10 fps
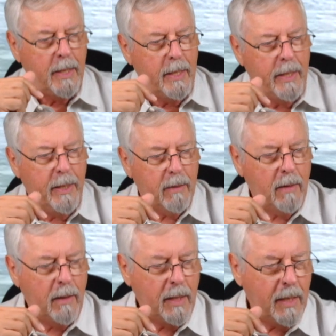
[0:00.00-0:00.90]
Here,
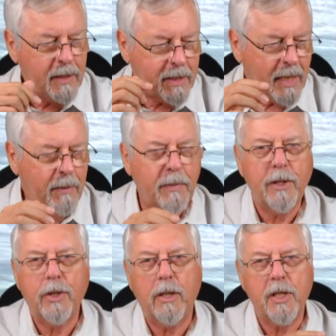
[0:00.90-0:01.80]
same
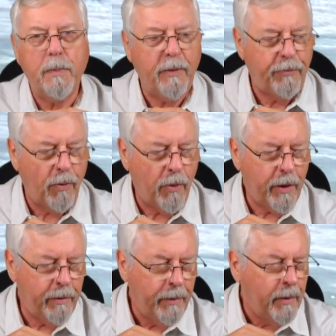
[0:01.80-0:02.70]
shot as
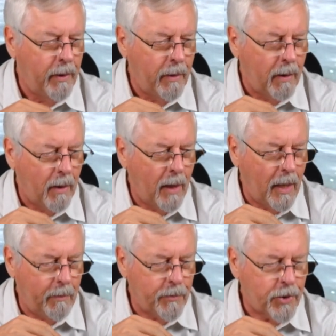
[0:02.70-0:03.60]
before.
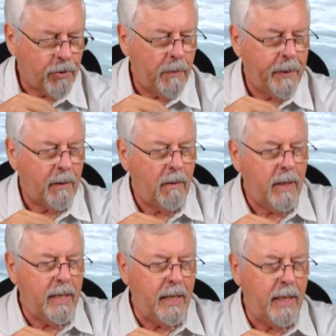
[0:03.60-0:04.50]
I'm stripping
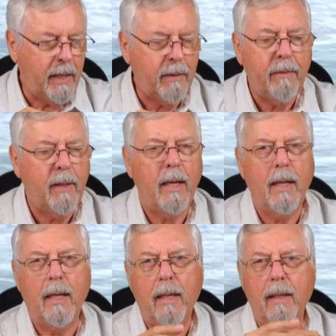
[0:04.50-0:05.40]
line in,
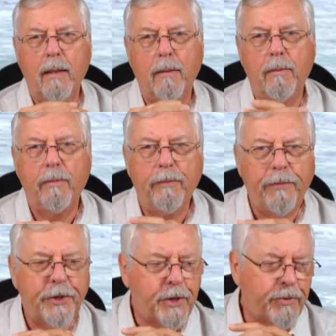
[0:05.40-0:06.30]

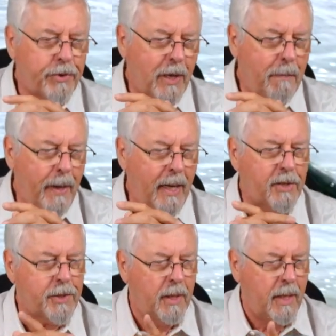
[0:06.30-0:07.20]
fishing for striped
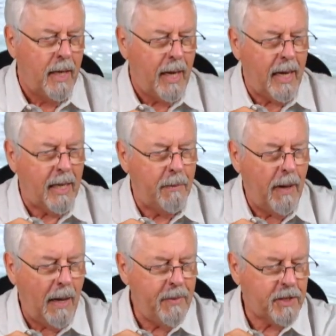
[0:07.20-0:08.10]
bass, and
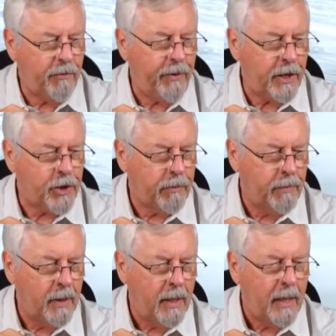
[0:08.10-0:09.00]
I miss a fish.
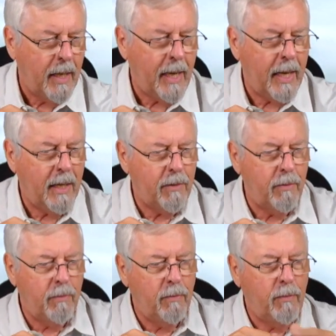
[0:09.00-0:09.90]
And
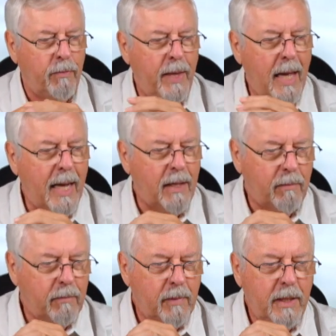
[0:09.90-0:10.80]
that
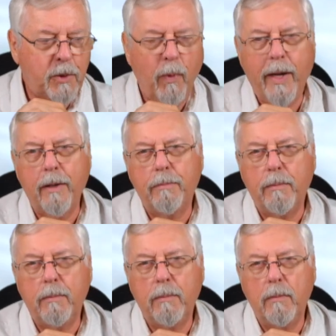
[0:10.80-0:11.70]
is where
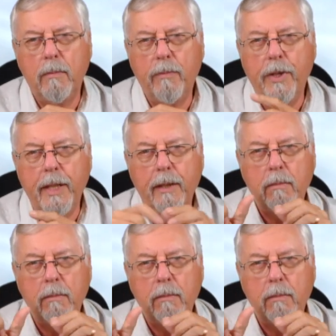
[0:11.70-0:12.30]
the